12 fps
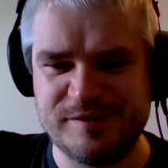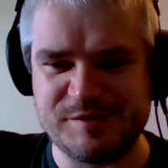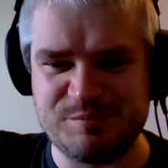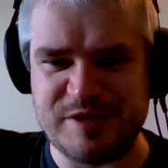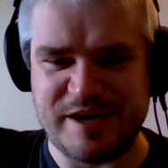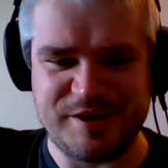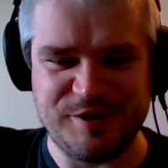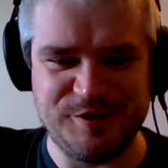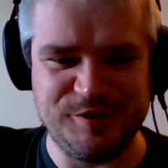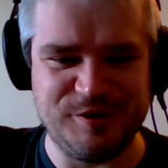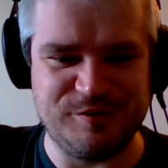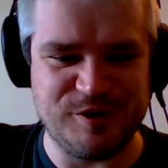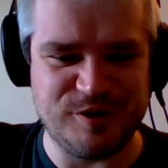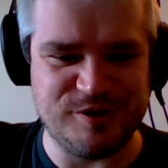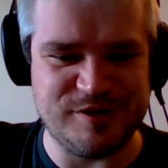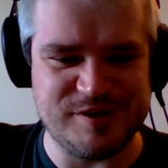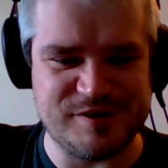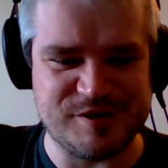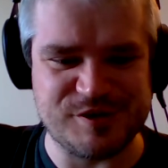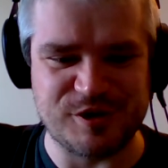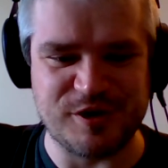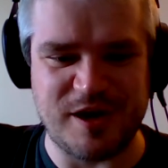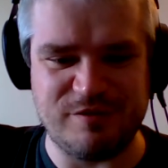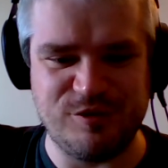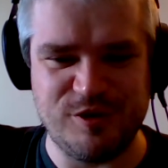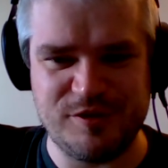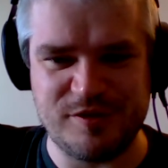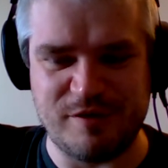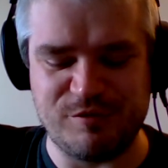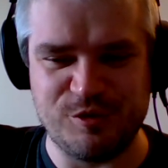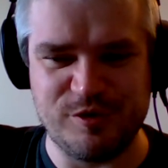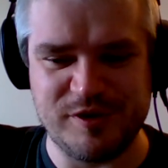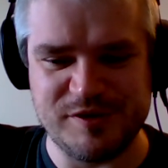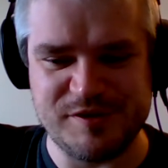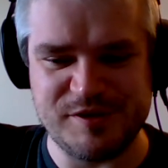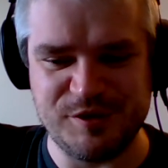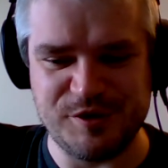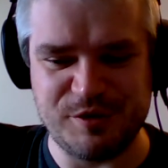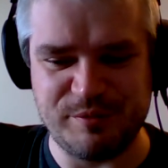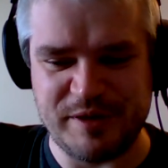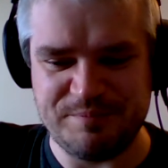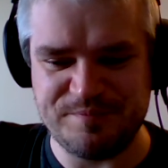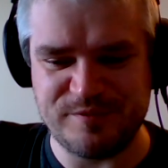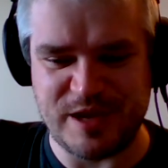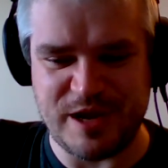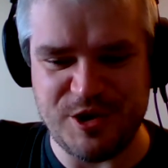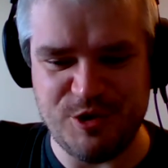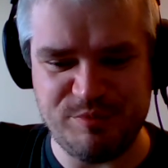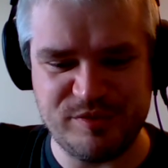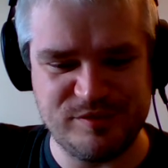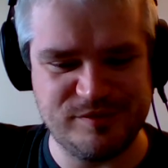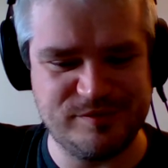Some technical difficulties to start off with. Everyone can still hear me, I hope.